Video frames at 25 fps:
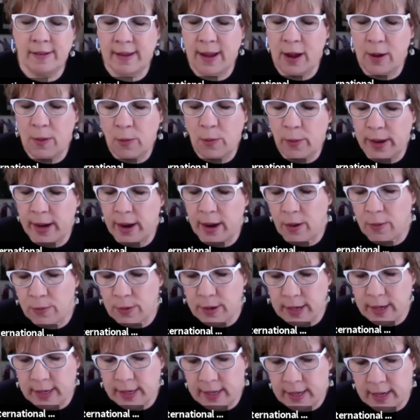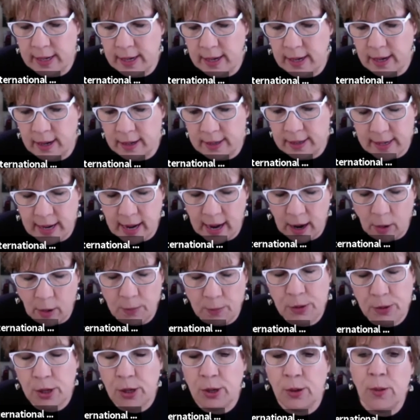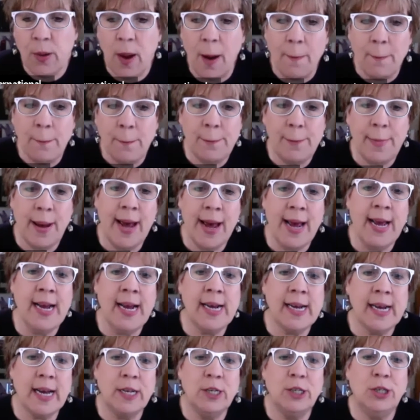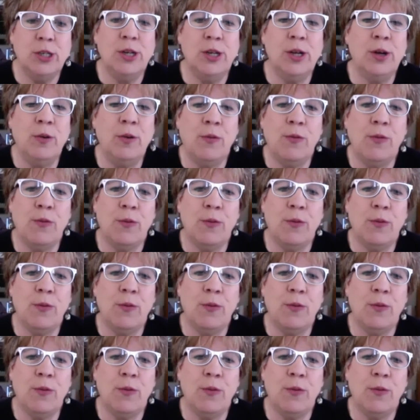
that we are really here to help you make new